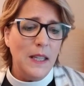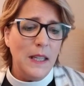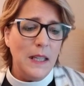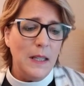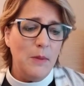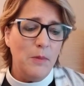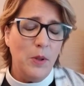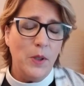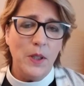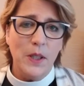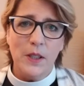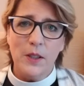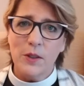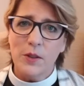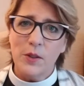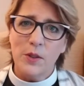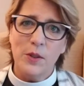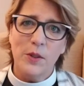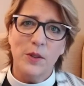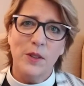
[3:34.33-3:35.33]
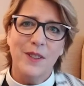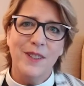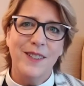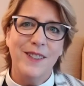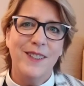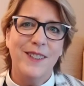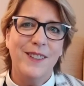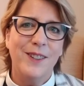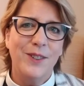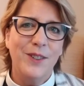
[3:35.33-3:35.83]
in political
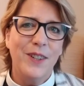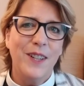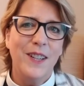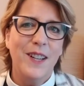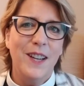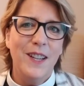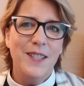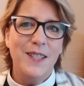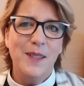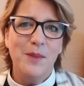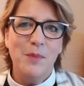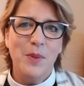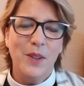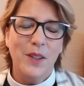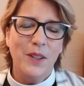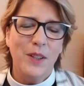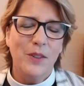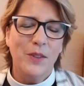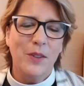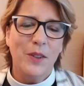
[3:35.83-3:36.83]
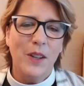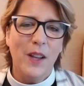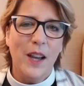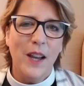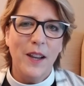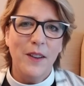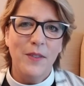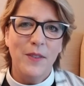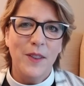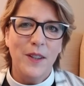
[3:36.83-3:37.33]
organizing, political life.